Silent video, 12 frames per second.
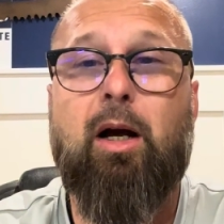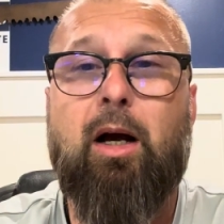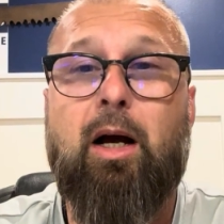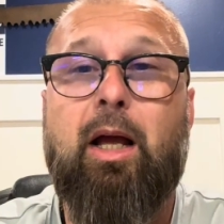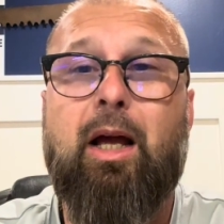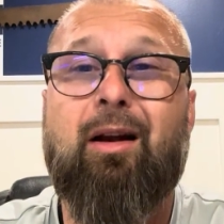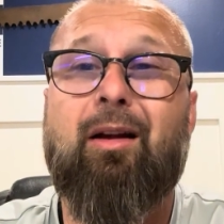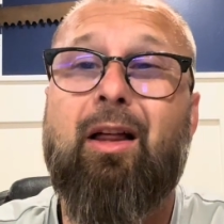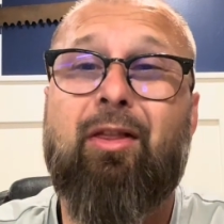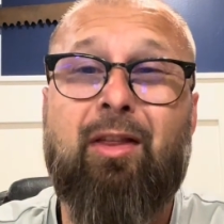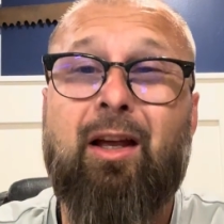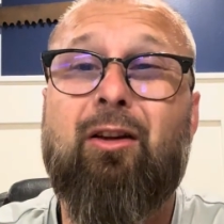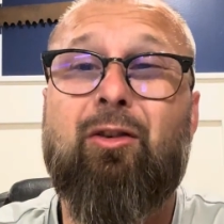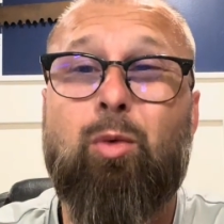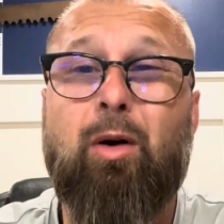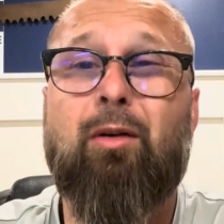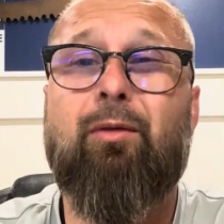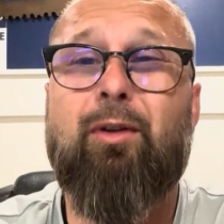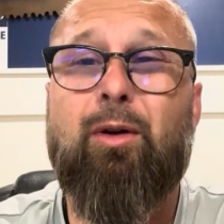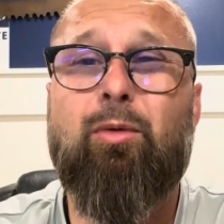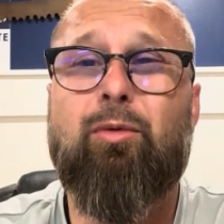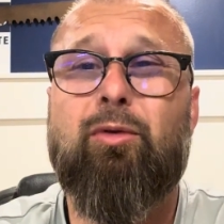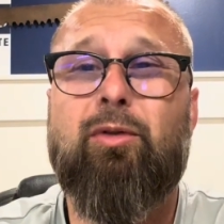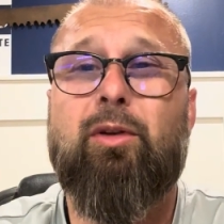I had, I think, 12
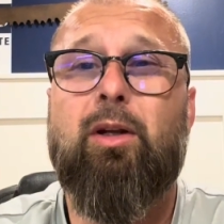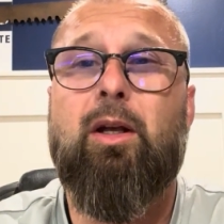views.